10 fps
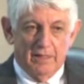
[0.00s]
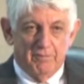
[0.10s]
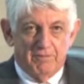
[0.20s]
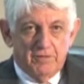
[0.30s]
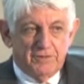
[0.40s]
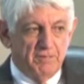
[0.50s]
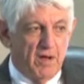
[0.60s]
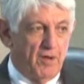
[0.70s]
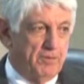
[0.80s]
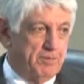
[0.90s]
first of
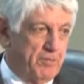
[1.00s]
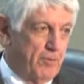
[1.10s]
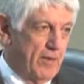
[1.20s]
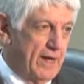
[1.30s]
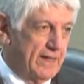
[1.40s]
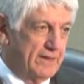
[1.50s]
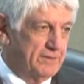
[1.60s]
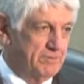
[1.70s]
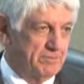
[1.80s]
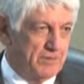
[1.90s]
all, before I
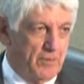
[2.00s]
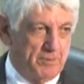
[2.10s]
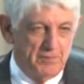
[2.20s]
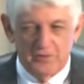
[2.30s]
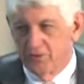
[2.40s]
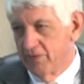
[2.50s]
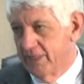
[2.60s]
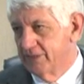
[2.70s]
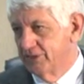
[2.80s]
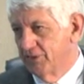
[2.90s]
throw up the
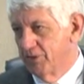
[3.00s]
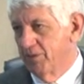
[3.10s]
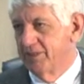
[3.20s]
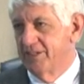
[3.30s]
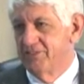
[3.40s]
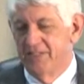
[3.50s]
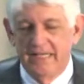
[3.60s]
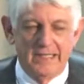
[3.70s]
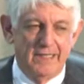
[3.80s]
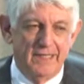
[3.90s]
screen and show you what they
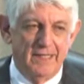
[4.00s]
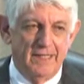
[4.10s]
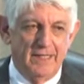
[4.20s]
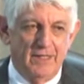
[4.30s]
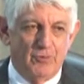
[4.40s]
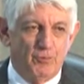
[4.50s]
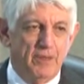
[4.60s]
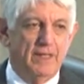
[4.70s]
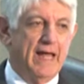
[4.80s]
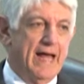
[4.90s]
said,
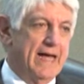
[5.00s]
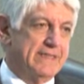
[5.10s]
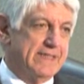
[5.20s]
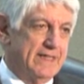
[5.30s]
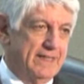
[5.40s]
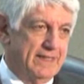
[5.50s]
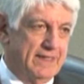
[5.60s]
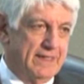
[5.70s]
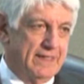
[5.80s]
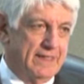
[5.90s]
realize
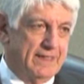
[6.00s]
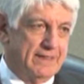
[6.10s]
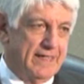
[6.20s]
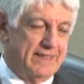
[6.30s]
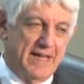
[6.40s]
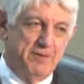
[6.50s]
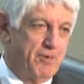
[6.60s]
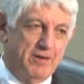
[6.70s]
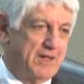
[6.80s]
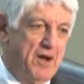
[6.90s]
that they
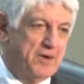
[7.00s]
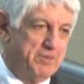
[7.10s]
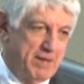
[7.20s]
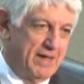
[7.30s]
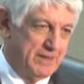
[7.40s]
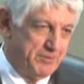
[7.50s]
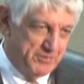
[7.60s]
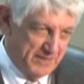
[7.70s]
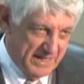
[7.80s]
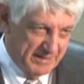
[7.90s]
weren't talking about
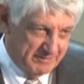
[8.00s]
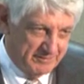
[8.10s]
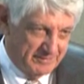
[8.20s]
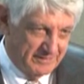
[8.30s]
themselves.